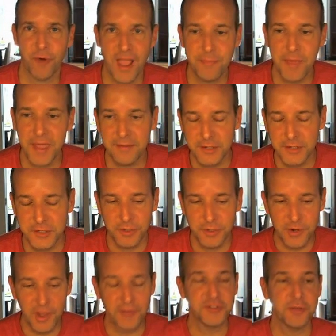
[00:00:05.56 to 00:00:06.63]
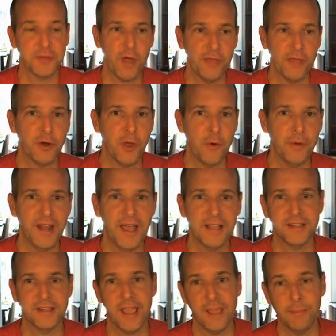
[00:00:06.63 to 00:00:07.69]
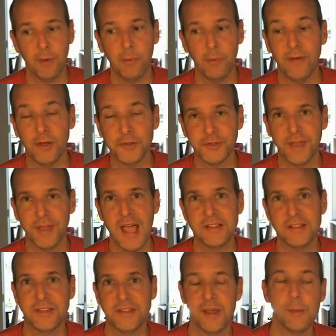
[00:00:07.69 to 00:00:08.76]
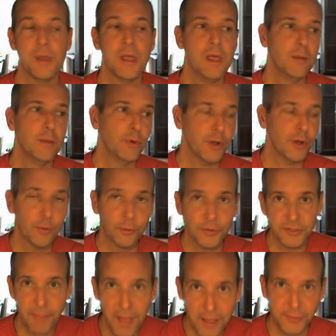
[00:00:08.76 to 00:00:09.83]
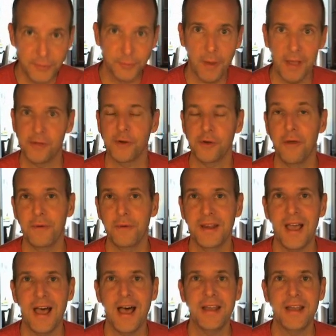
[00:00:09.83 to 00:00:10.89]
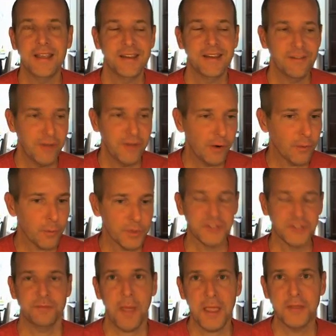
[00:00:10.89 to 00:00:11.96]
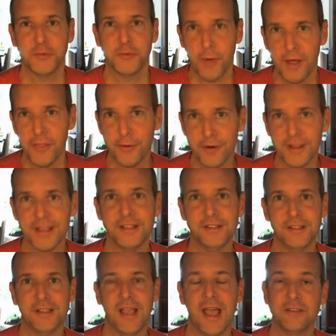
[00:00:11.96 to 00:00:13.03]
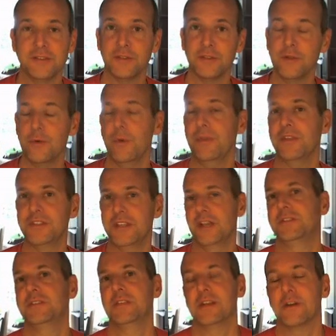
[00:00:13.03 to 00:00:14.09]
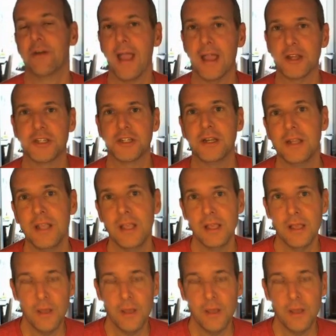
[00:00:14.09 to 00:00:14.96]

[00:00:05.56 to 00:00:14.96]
Brad Panovich. We do have some weather going on today, but we've also got some pretty cool space weather going on. And if you don't know what space weather is, it has to do with the sun's interaction